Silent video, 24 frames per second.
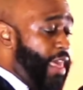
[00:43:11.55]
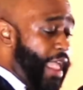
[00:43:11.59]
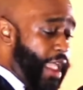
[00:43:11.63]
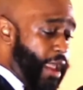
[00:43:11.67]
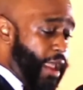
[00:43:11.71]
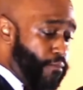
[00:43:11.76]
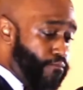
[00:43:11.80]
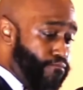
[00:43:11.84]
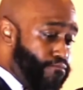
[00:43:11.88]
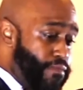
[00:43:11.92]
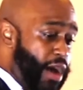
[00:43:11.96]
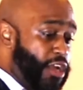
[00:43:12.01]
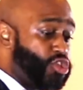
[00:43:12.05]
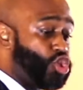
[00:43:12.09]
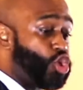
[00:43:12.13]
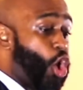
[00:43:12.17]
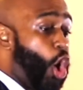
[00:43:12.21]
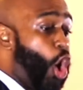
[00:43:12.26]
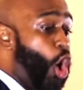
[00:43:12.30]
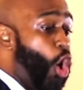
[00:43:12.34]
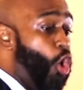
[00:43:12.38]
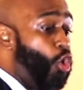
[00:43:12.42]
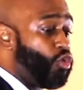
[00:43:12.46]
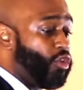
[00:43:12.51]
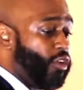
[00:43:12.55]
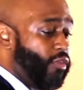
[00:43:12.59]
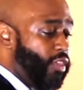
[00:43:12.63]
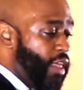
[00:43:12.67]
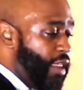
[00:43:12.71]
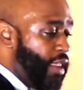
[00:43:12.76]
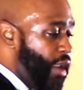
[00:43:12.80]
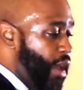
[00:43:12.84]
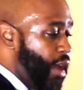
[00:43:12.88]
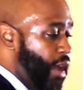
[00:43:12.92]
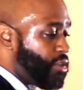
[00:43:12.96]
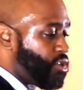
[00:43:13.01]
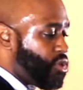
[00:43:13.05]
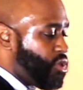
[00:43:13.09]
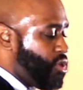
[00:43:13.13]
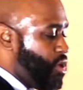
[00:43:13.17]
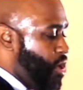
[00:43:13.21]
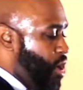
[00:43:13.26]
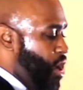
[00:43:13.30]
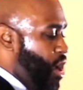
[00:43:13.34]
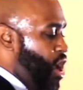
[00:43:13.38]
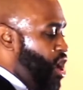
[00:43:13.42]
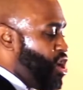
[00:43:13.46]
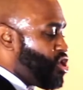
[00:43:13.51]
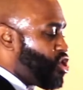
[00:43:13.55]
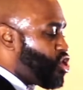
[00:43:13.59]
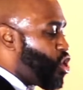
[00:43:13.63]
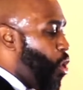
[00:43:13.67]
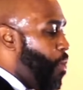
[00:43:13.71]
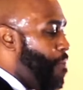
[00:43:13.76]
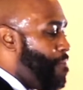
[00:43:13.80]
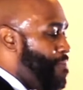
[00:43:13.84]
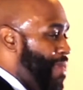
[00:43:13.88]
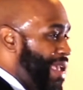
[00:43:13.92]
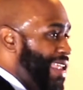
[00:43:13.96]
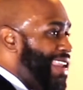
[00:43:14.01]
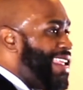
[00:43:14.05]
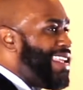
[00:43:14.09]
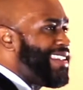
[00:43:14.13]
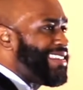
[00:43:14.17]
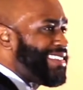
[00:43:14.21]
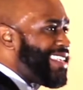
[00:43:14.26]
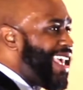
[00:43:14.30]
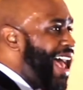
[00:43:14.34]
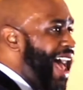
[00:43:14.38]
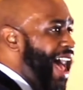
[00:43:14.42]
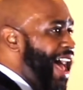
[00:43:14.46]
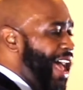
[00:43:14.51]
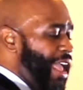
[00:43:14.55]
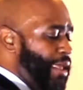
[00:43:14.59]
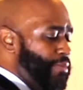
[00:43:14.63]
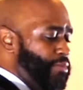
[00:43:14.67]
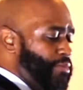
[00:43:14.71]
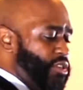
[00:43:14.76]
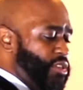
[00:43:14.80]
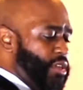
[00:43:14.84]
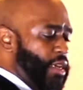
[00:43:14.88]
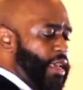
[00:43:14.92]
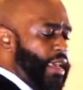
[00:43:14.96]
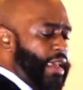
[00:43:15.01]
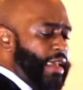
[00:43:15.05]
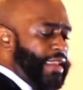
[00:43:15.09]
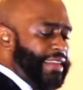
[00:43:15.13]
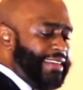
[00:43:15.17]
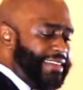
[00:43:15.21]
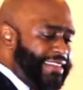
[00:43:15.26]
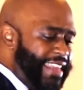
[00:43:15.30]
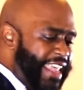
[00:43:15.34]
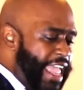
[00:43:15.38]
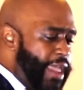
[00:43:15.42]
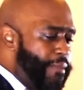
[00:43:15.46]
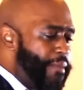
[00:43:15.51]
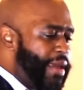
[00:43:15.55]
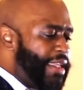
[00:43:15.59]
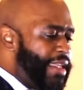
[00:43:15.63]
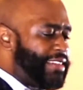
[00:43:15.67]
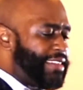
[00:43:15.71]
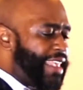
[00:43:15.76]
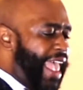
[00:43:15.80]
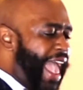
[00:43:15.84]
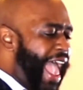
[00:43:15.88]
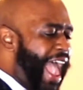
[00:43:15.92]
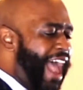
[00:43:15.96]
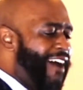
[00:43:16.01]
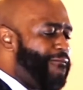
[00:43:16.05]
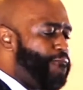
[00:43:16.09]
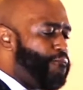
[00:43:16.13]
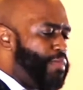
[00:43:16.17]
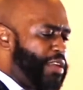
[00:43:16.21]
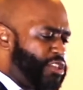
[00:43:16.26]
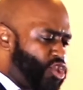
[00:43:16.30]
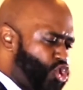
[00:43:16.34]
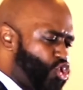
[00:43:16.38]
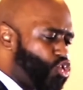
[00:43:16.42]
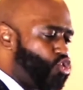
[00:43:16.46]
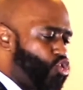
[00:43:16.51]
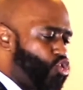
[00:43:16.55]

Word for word: They are much older than us. So many times, demons have been